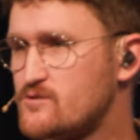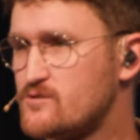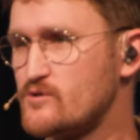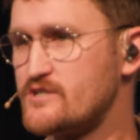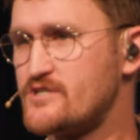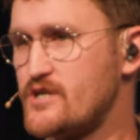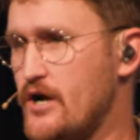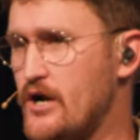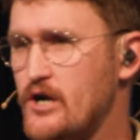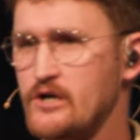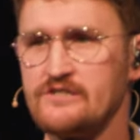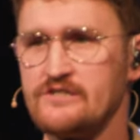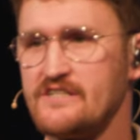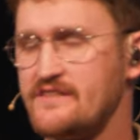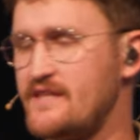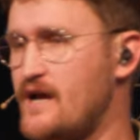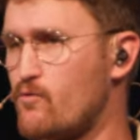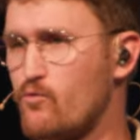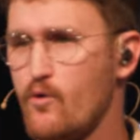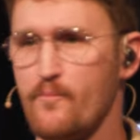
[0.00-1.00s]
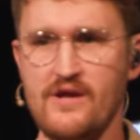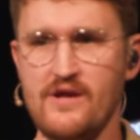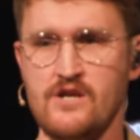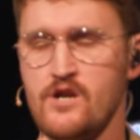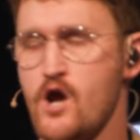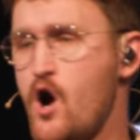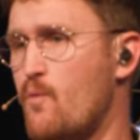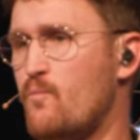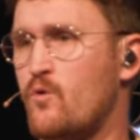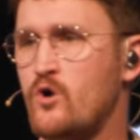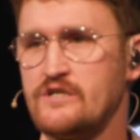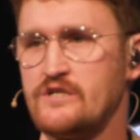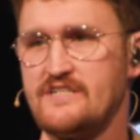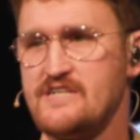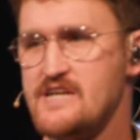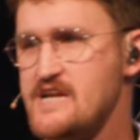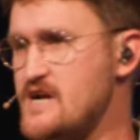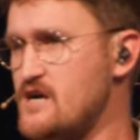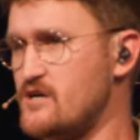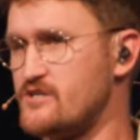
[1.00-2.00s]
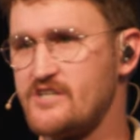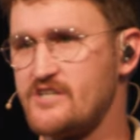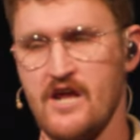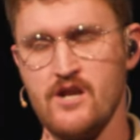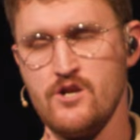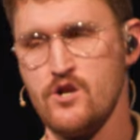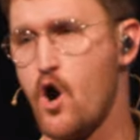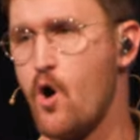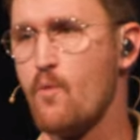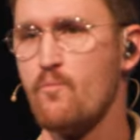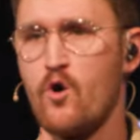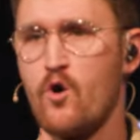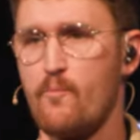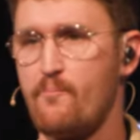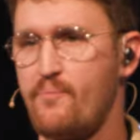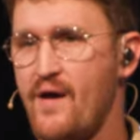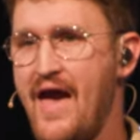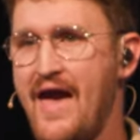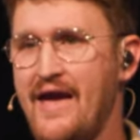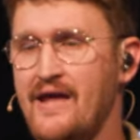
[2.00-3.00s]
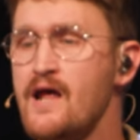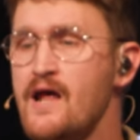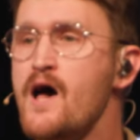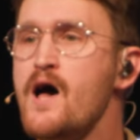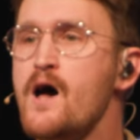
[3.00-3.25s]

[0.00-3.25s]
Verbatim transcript: returns and there will be no more tears and no more pain,